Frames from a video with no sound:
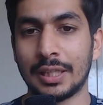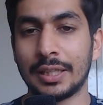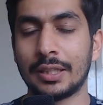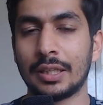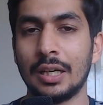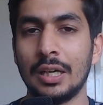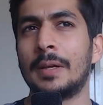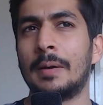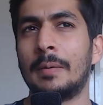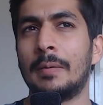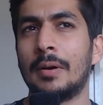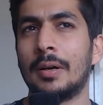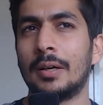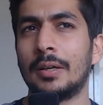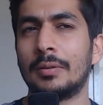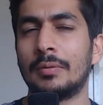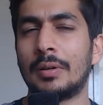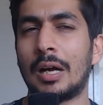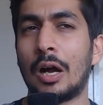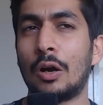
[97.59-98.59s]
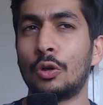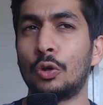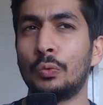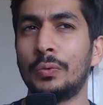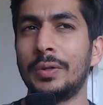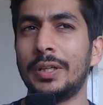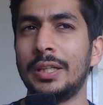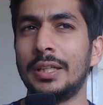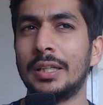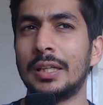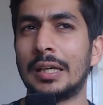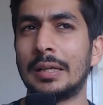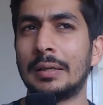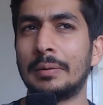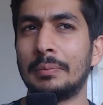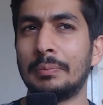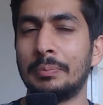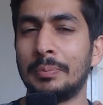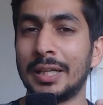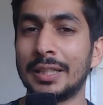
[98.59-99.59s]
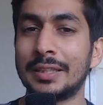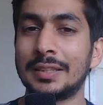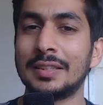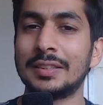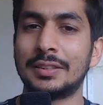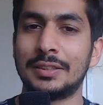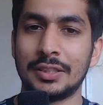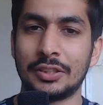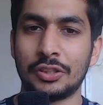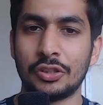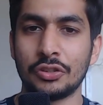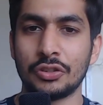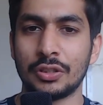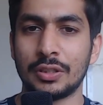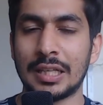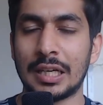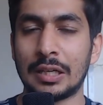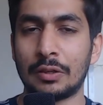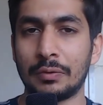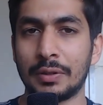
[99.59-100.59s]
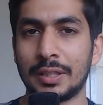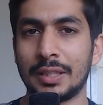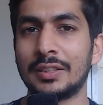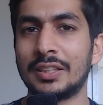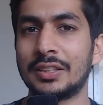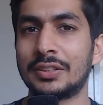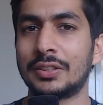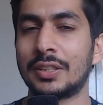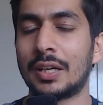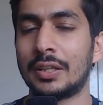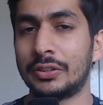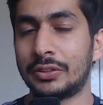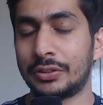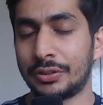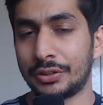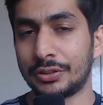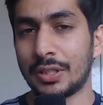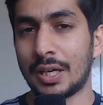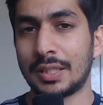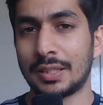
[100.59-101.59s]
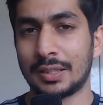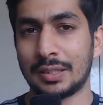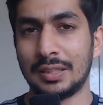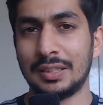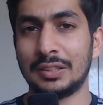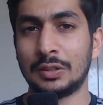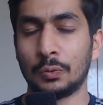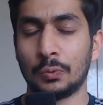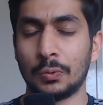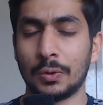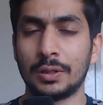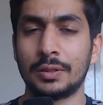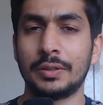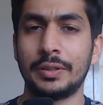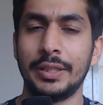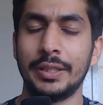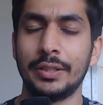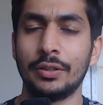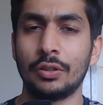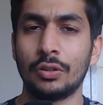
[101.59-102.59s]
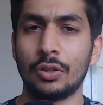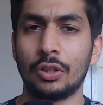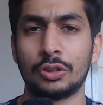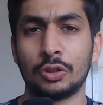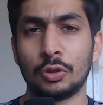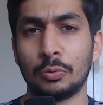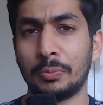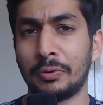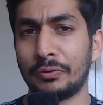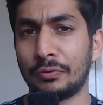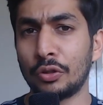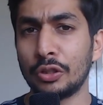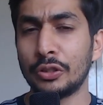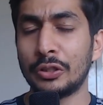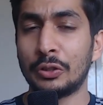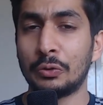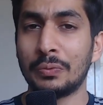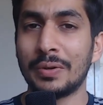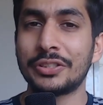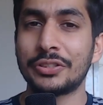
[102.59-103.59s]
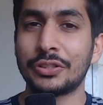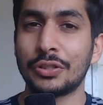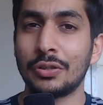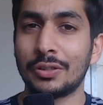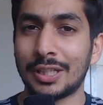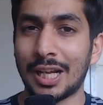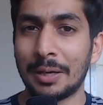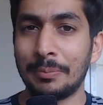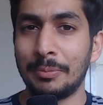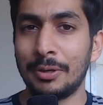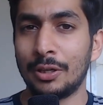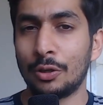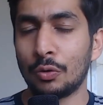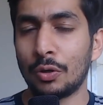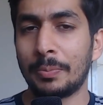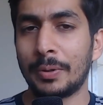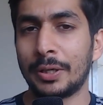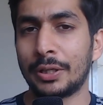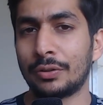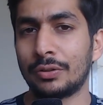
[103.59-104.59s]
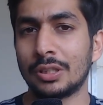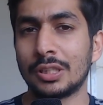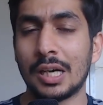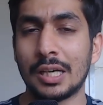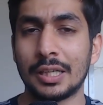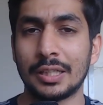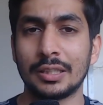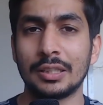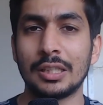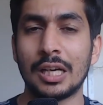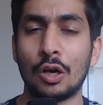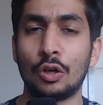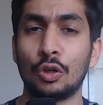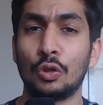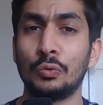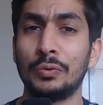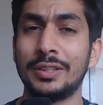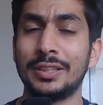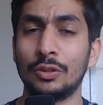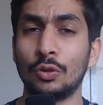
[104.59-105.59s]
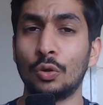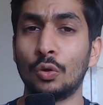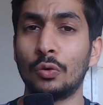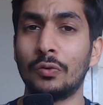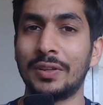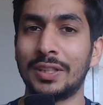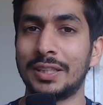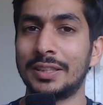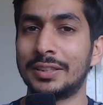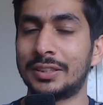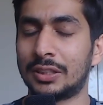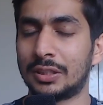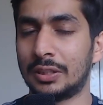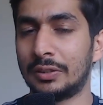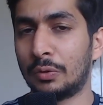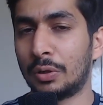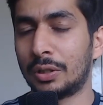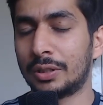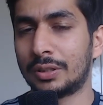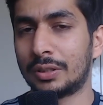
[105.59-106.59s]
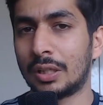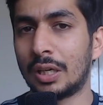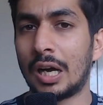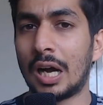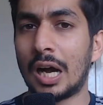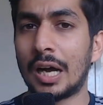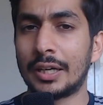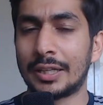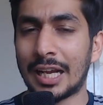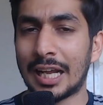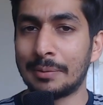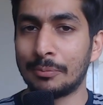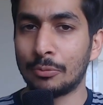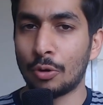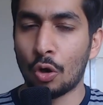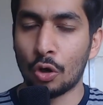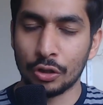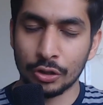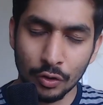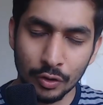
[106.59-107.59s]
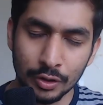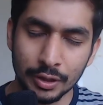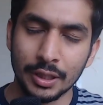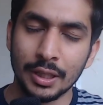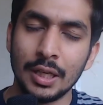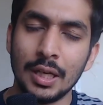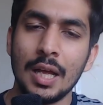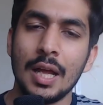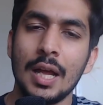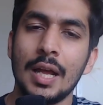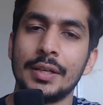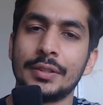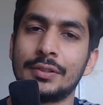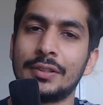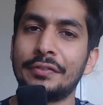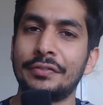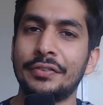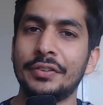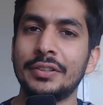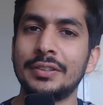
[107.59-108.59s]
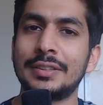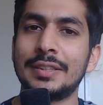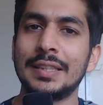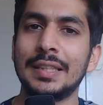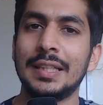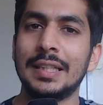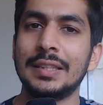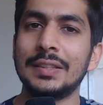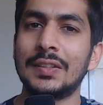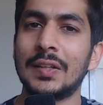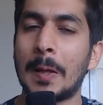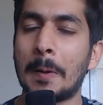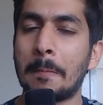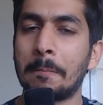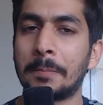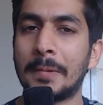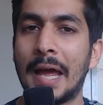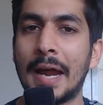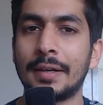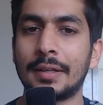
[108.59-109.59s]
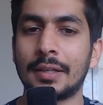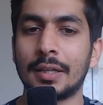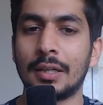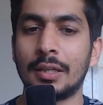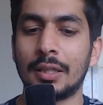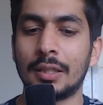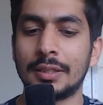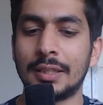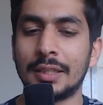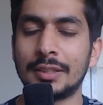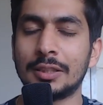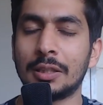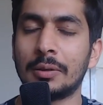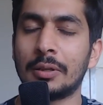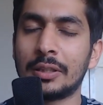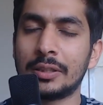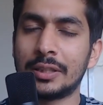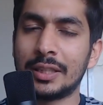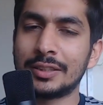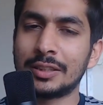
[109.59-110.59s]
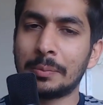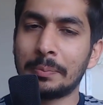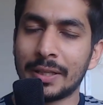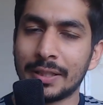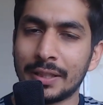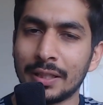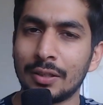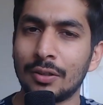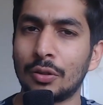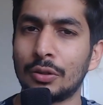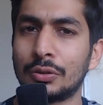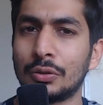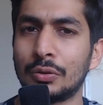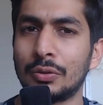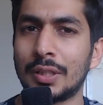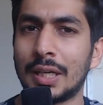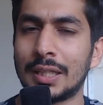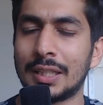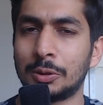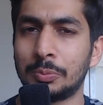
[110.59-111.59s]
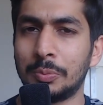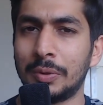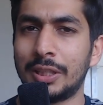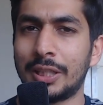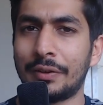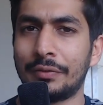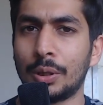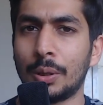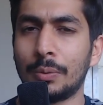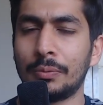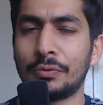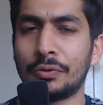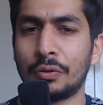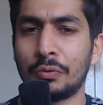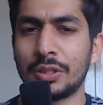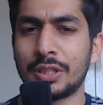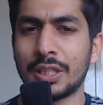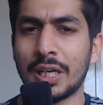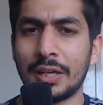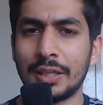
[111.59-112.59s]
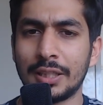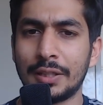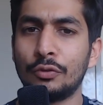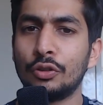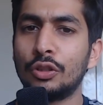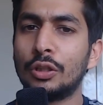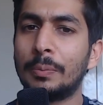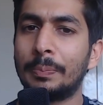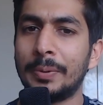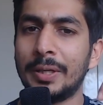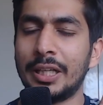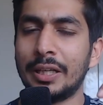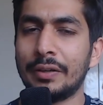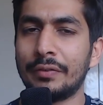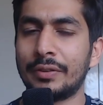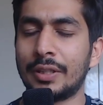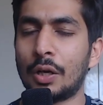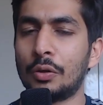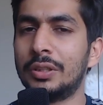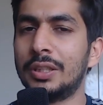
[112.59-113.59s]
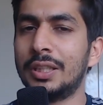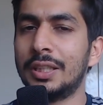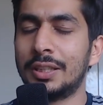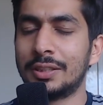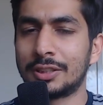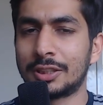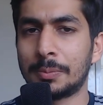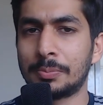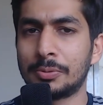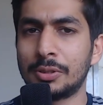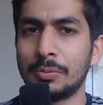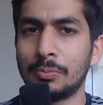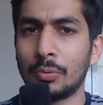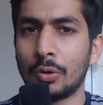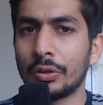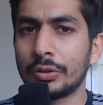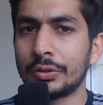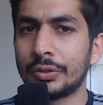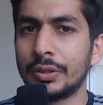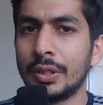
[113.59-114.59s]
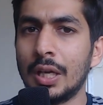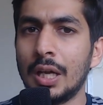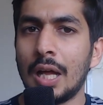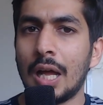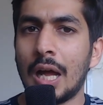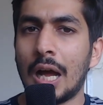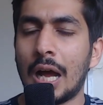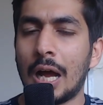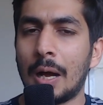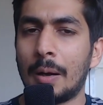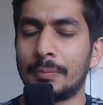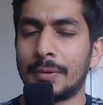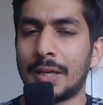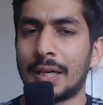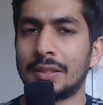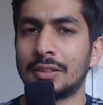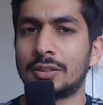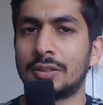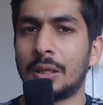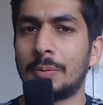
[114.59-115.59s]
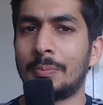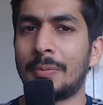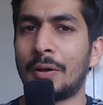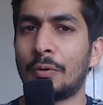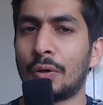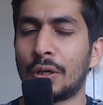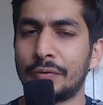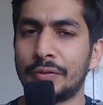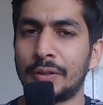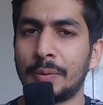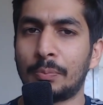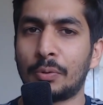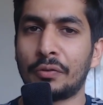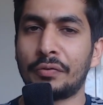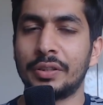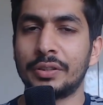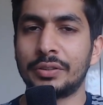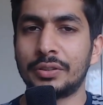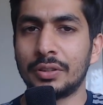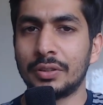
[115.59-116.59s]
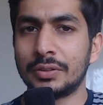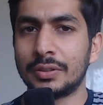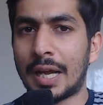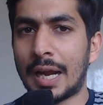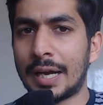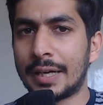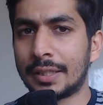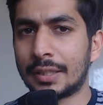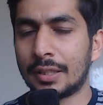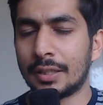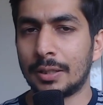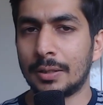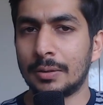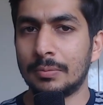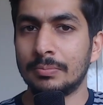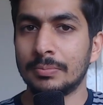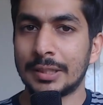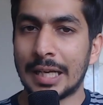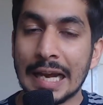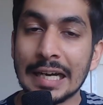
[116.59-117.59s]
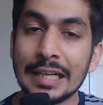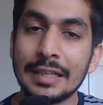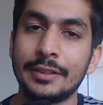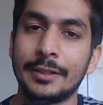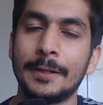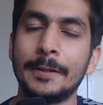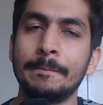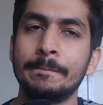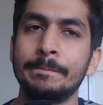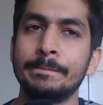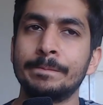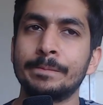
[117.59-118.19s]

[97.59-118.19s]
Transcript: Like how do we make this decision that whether this research article is worth reading or not? So before you invest your time into a particular article, how do we know whether it's worth our time or not? So the first thing is that there's a method also that has been developed, for which I'll give you the PDF down in the description box. That is done by one of the professors at Canada.